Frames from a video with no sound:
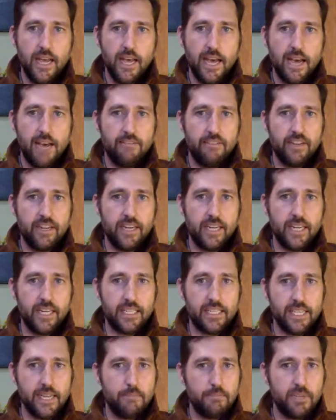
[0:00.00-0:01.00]
having an
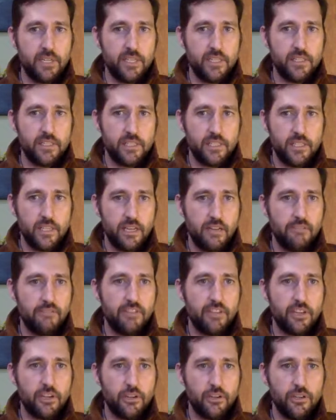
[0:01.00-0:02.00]
acceptance of
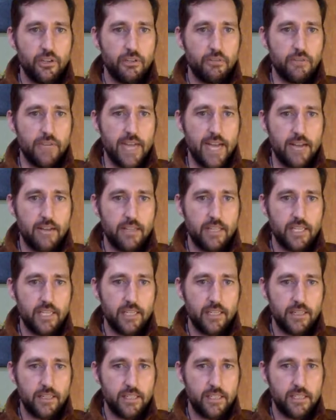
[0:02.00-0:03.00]
the current
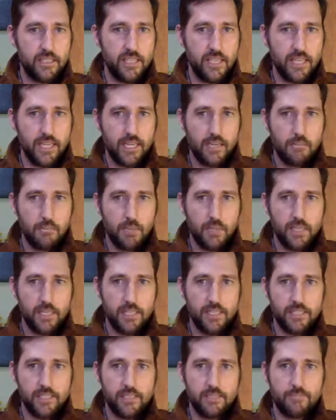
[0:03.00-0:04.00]
reality that's taking
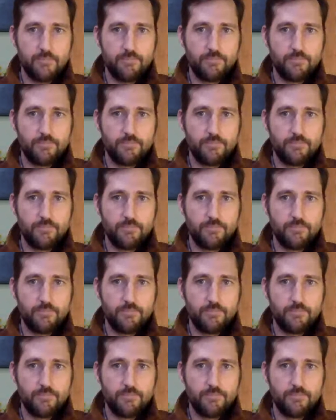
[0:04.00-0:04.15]
place.